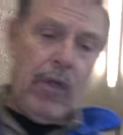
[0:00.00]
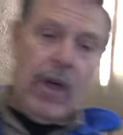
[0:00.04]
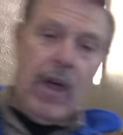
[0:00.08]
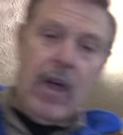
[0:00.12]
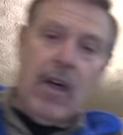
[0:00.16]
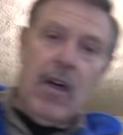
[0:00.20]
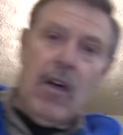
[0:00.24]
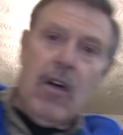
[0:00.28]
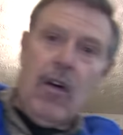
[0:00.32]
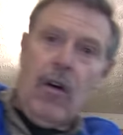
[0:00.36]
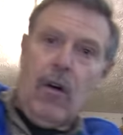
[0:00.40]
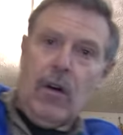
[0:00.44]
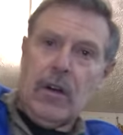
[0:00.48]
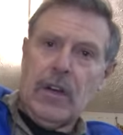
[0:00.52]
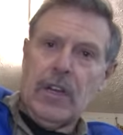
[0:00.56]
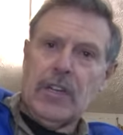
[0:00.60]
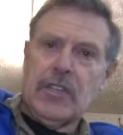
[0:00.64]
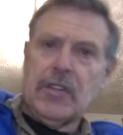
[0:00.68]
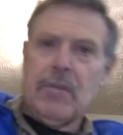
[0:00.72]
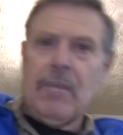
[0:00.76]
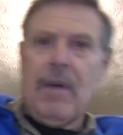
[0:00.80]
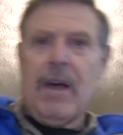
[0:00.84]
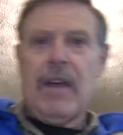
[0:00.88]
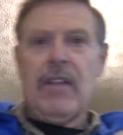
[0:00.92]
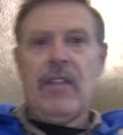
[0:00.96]
that, I need
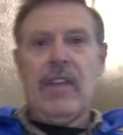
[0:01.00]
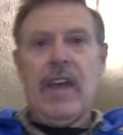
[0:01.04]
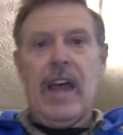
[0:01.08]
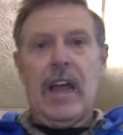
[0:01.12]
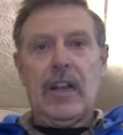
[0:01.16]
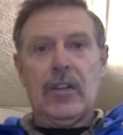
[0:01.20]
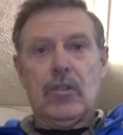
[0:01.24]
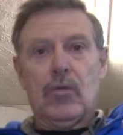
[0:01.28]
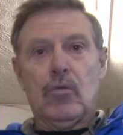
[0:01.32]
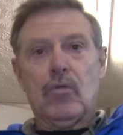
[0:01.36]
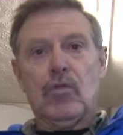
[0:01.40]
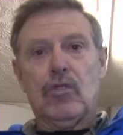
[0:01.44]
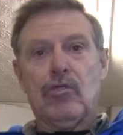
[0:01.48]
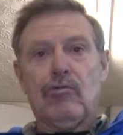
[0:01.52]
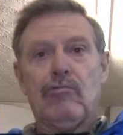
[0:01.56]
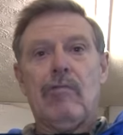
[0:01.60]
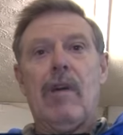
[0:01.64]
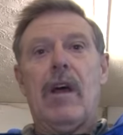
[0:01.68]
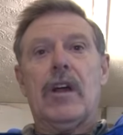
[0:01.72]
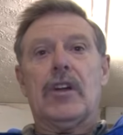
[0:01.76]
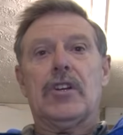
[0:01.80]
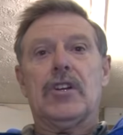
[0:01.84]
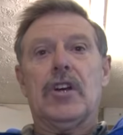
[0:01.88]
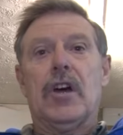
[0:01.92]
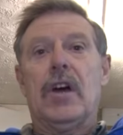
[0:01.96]
to make the actual
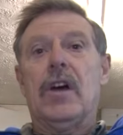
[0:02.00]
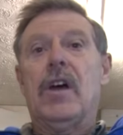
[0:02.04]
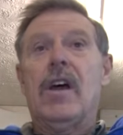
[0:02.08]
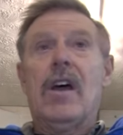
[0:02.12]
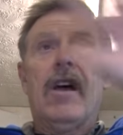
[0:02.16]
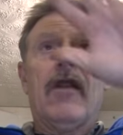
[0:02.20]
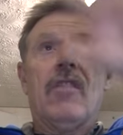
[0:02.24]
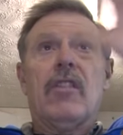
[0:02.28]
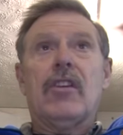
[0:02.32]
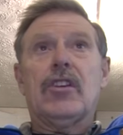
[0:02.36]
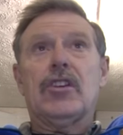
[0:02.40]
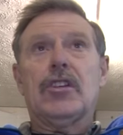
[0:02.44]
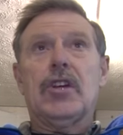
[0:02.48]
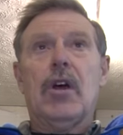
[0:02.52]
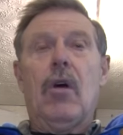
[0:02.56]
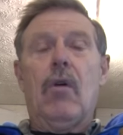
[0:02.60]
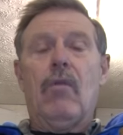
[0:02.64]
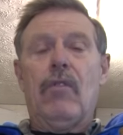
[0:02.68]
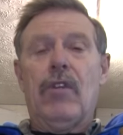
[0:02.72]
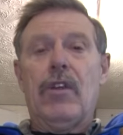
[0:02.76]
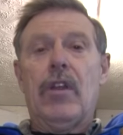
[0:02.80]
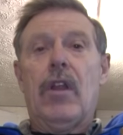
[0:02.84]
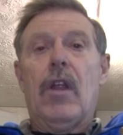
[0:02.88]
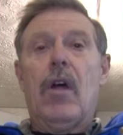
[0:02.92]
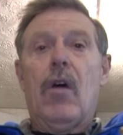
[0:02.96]
structure, the
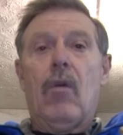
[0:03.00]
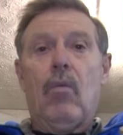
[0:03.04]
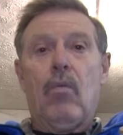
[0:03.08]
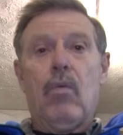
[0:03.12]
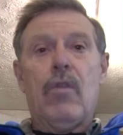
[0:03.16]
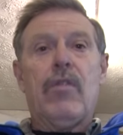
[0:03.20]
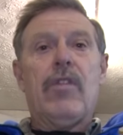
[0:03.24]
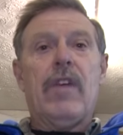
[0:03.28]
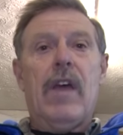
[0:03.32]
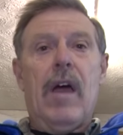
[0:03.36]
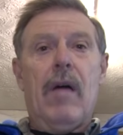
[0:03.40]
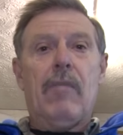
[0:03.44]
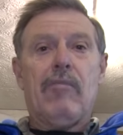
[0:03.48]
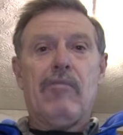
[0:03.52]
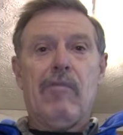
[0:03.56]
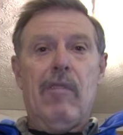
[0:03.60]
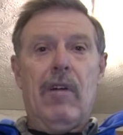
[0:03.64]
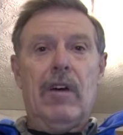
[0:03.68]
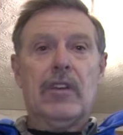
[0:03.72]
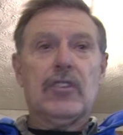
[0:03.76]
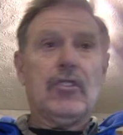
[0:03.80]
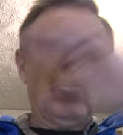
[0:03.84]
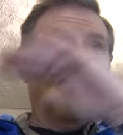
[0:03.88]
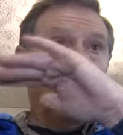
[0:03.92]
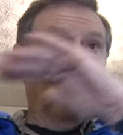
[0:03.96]
shelving with the
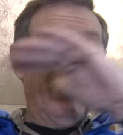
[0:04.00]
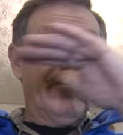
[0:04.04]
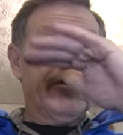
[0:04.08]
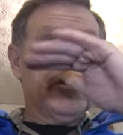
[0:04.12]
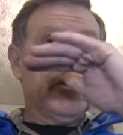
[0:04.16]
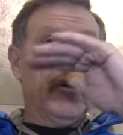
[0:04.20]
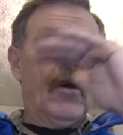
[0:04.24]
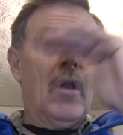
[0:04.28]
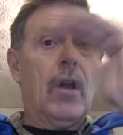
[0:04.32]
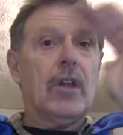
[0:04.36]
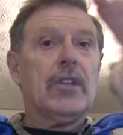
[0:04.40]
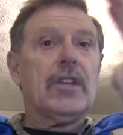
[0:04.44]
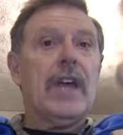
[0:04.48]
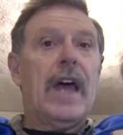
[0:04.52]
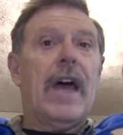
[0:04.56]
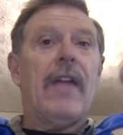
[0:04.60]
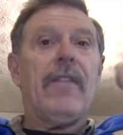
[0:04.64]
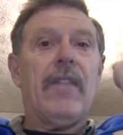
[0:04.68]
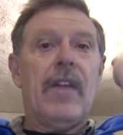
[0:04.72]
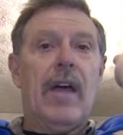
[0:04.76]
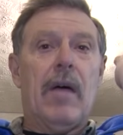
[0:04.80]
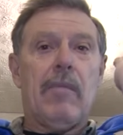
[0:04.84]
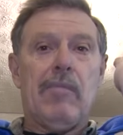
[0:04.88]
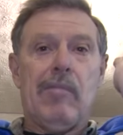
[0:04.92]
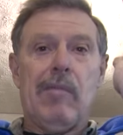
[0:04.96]
uprights, the horizontals and
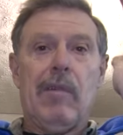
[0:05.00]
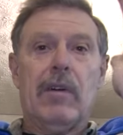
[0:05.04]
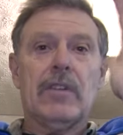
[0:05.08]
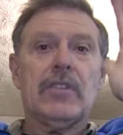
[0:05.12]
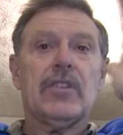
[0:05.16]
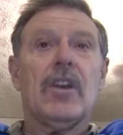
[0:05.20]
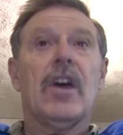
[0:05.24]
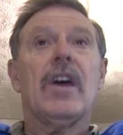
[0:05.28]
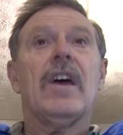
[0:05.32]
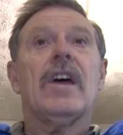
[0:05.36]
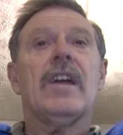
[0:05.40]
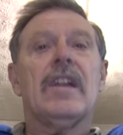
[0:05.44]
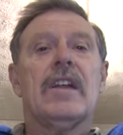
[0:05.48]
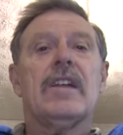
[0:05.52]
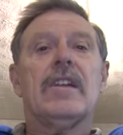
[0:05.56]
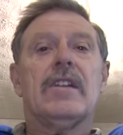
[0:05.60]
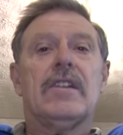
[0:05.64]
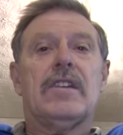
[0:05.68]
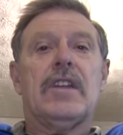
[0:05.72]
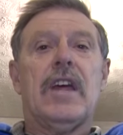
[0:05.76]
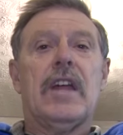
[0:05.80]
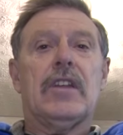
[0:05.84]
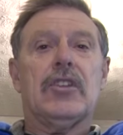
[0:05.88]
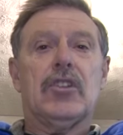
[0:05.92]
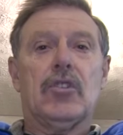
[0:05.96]
the uprights,
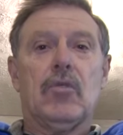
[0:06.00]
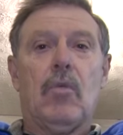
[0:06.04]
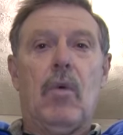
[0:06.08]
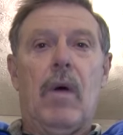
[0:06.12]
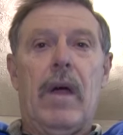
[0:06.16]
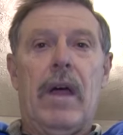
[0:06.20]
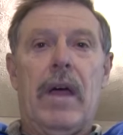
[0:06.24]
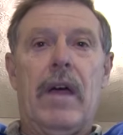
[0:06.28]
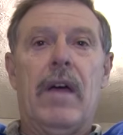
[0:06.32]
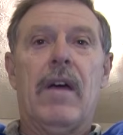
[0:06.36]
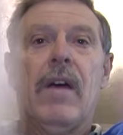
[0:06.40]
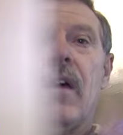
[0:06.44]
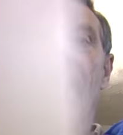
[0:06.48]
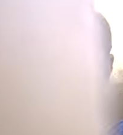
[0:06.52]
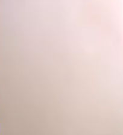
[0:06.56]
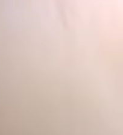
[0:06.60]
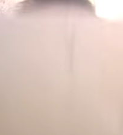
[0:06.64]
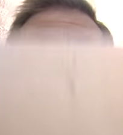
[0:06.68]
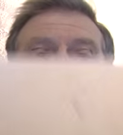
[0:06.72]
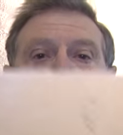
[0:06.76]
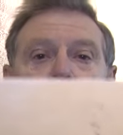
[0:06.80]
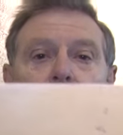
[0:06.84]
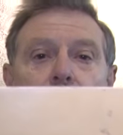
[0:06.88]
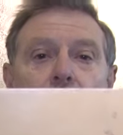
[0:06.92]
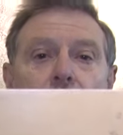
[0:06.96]
dead square,
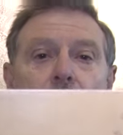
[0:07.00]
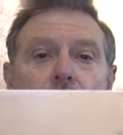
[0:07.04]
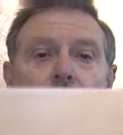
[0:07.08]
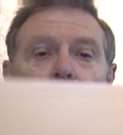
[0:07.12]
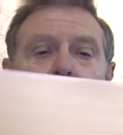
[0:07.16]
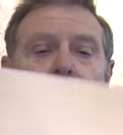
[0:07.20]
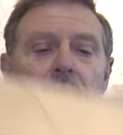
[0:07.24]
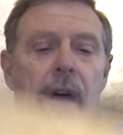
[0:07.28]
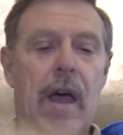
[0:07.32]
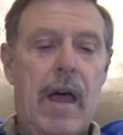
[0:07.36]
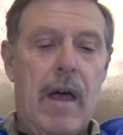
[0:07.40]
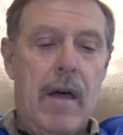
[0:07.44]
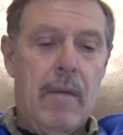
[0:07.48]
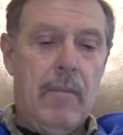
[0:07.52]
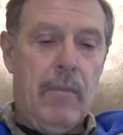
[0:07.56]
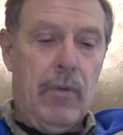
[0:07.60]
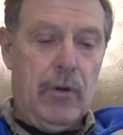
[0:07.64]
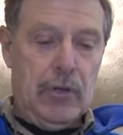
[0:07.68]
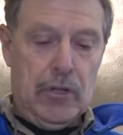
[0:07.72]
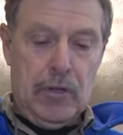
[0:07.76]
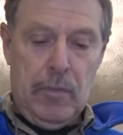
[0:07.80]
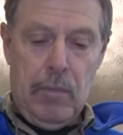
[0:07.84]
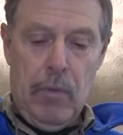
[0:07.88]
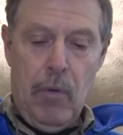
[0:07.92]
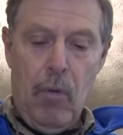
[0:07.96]
and I'm going to do that by
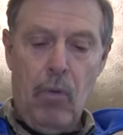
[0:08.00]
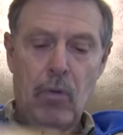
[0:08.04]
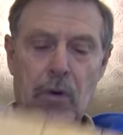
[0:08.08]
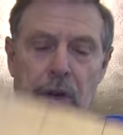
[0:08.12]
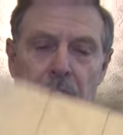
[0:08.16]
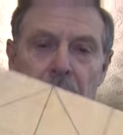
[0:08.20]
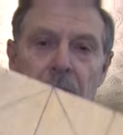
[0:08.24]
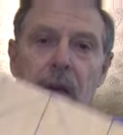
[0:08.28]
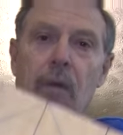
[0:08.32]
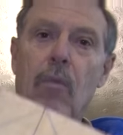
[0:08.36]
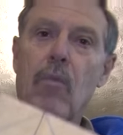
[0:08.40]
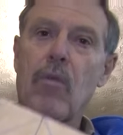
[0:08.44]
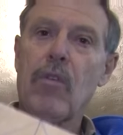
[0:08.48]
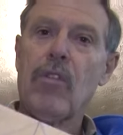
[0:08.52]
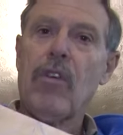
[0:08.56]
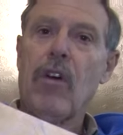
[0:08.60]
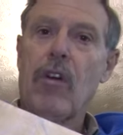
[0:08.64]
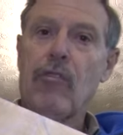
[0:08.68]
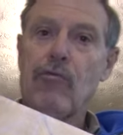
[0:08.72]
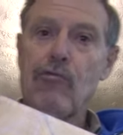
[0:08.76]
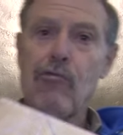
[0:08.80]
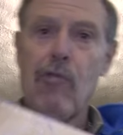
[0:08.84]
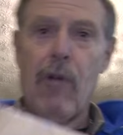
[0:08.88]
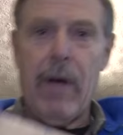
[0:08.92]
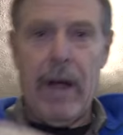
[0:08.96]
supporting it with
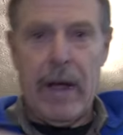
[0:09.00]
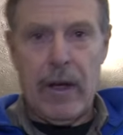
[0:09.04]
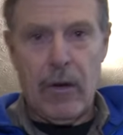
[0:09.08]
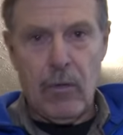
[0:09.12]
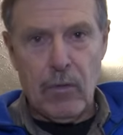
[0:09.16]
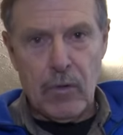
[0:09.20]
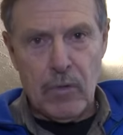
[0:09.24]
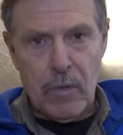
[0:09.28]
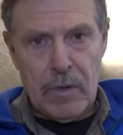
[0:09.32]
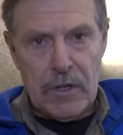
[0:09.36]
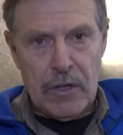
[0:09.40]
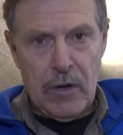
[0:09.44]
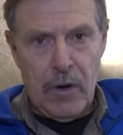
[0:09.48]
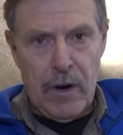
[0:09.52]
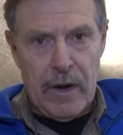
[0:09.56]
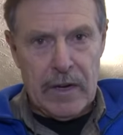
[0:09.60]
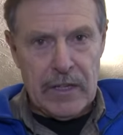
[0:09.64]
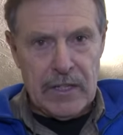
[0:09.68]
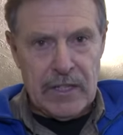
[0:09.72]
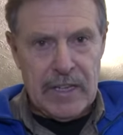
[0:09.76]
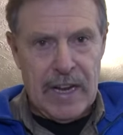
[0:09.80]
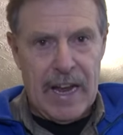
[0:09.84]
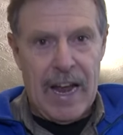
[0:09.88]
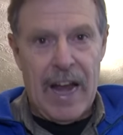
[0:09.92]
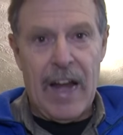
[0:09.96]
triangles, which I
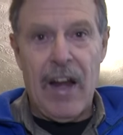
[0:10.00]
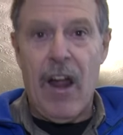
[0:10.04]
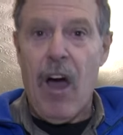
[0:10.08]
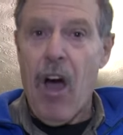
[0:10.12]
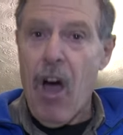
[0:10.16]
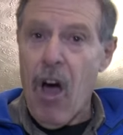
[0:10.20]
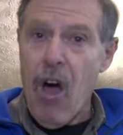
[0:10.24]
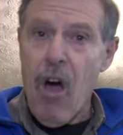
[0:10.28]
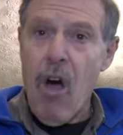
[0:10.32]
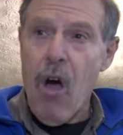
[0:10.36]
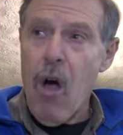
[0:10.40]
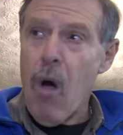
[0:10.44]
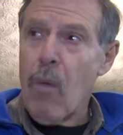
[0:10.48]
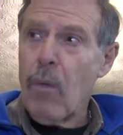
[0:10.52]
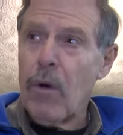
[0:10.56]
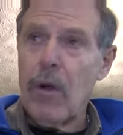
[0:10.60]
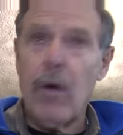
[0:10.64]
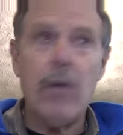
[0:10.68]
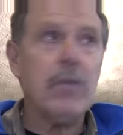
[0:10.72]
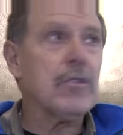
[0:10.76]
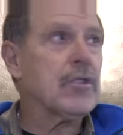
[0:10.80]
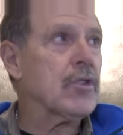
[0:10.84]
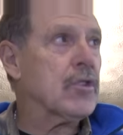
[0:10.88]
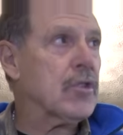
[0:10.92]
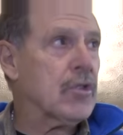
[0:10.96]
understand are, when I
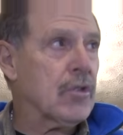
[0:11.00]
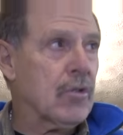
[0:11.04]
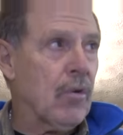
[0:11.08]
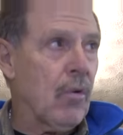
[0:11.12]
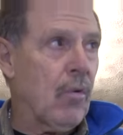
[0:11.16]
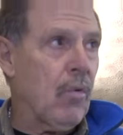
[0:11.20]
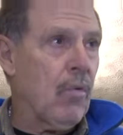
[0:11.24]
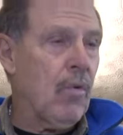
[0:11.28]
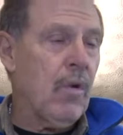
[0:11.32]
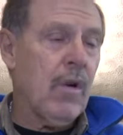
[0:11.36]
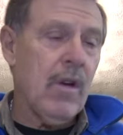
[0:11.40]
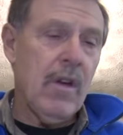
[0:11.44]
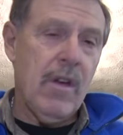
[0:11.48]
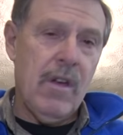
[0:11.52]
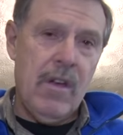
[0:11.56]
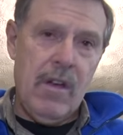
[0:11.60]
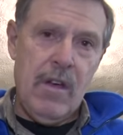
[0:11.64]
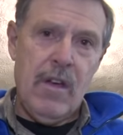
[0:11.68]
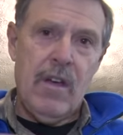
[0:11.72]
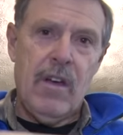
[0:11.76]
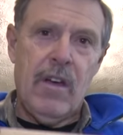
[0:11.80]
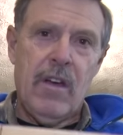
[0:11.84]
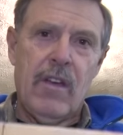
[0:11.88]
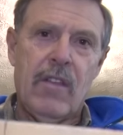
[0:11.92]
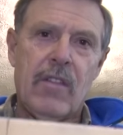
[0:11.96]
was at school,
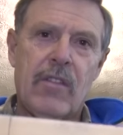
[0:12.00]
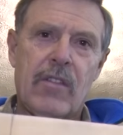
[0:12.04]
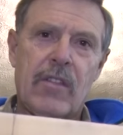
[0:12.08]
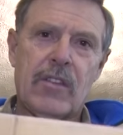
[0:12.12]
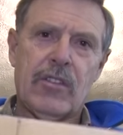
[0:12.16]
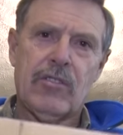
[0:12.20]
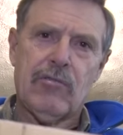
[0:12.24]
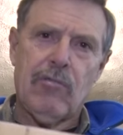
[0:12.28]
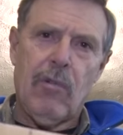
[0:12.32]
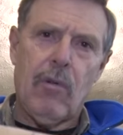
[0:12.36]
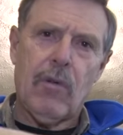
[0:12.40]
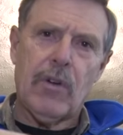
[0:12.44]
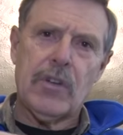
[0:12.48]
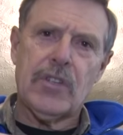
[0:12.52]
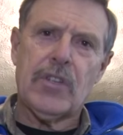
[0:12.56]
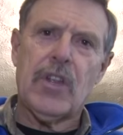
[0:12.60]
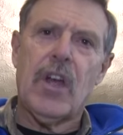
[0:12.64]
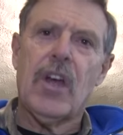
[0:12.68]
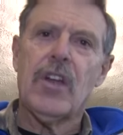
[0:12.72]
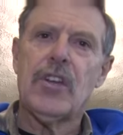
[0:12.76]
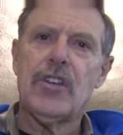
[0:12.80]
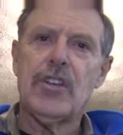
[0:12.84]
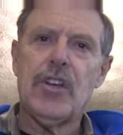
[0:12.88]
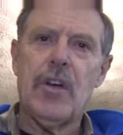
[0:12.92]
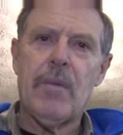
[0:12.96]
the
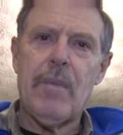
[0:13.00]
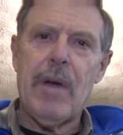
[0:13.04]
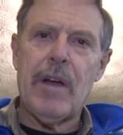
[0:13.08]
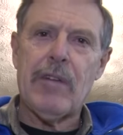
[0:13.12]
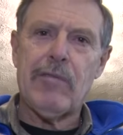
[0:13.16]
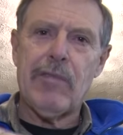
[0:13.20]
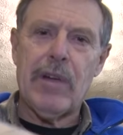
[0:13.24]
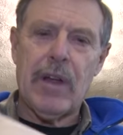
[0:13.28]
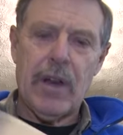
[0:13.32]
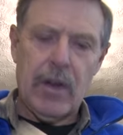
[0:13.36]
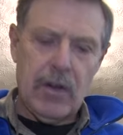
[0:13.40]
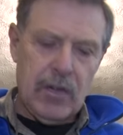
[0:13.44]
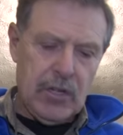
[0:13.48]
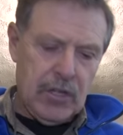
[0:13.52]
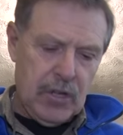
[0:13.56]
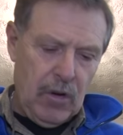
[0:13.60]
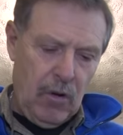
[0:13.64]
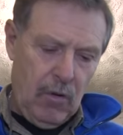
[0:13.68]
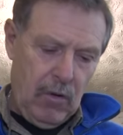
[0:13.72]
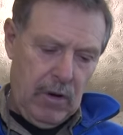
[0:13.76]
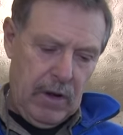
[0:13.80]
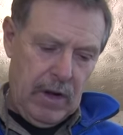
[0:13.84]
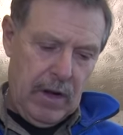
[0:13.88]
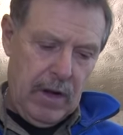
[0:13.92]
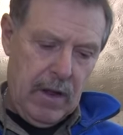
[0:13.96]
strongest geometric
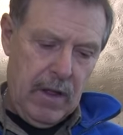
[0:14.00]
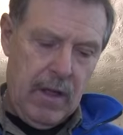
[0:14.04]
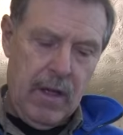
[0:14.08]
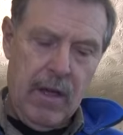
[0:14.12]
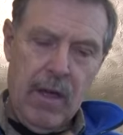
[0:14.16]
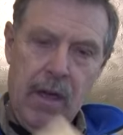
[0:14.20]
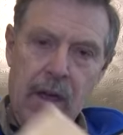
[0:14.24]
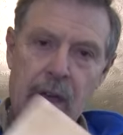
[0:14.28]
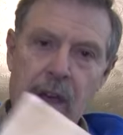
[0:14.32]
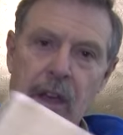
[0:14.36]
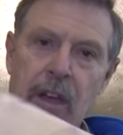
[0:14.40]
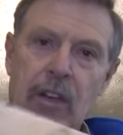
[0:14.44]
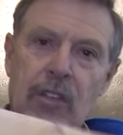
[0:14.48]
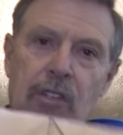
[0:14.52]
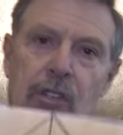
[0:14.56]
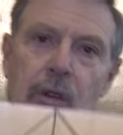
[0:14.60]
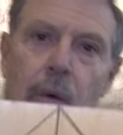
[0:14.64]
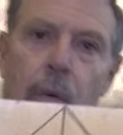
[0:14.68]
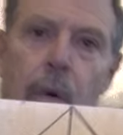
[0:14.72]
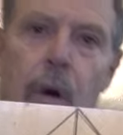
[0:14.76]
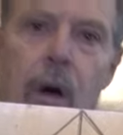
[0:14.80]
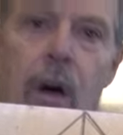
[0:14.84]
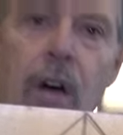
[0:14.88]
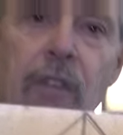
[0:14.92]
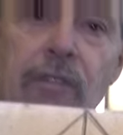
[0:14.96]
design.
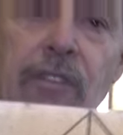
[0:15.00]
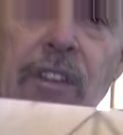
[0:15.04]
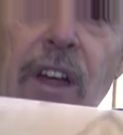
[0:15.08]
So I've